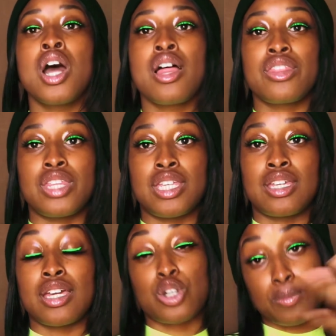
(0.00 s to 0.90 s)
the
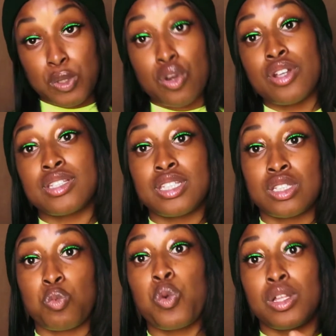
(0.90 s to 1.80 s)
cryptocurrencies
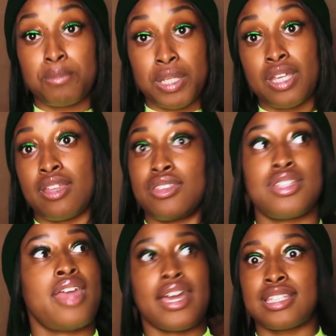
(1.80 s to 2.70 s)
will be the
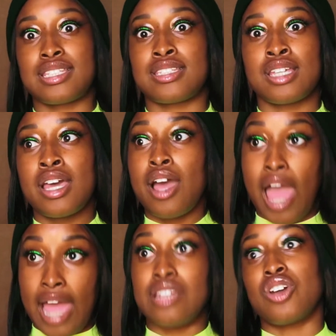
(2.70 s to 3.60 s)
next
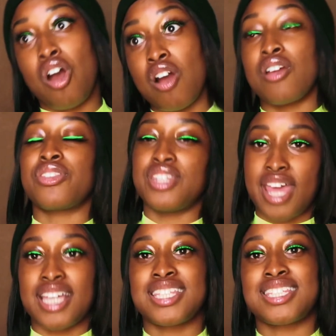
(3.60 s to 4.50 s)
and are the
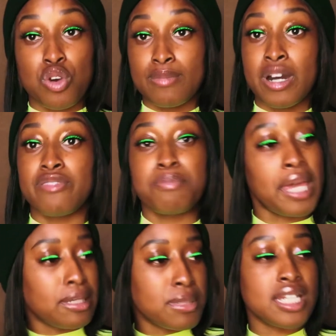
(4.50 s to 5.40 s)
next form of
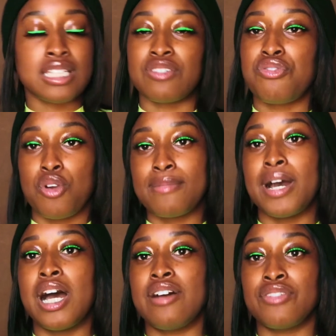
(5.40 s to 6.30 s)
payment, as a form
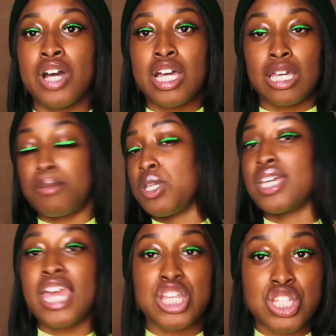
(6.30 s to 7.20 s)
of
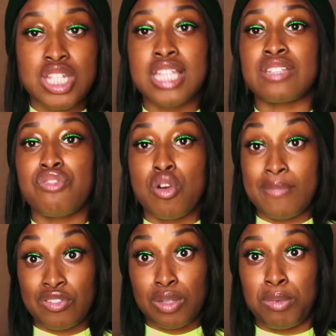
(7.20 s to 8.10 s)
communication, as a form
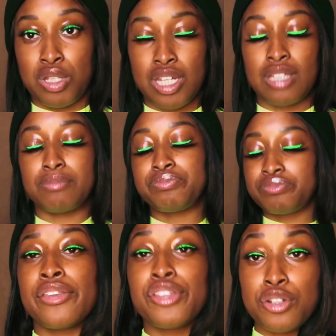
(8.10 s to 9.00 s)
of community.
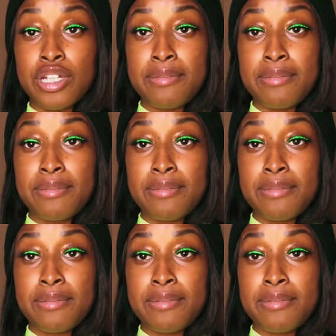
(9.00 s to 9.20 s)
Ethereum